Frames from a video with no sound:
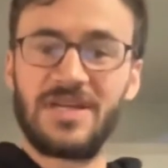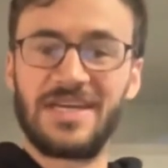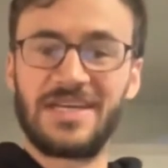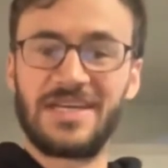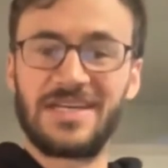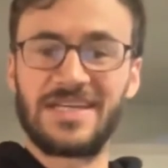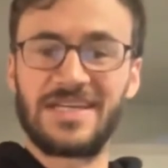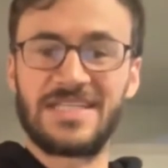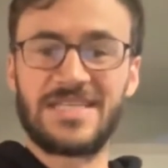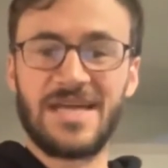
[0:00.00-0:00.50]

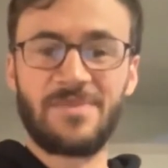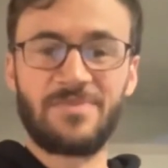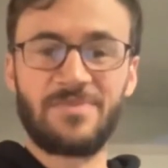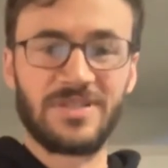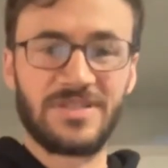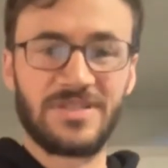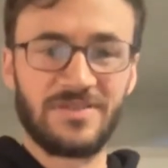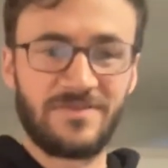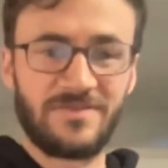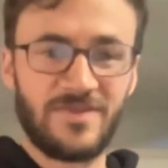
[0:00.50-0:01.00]
and
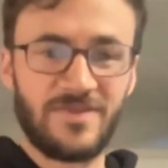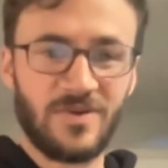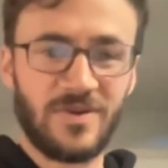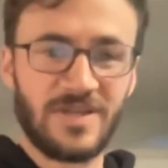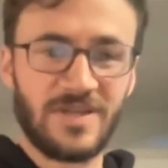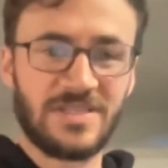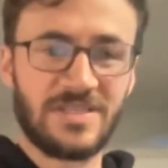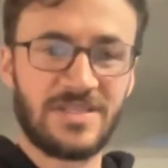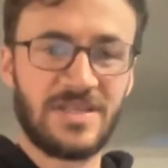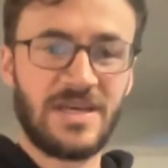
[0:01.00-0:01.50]
contemplative
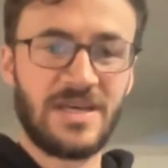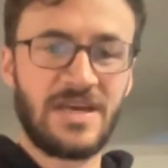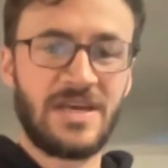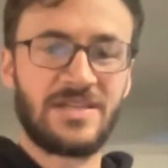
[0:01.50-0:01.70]
focus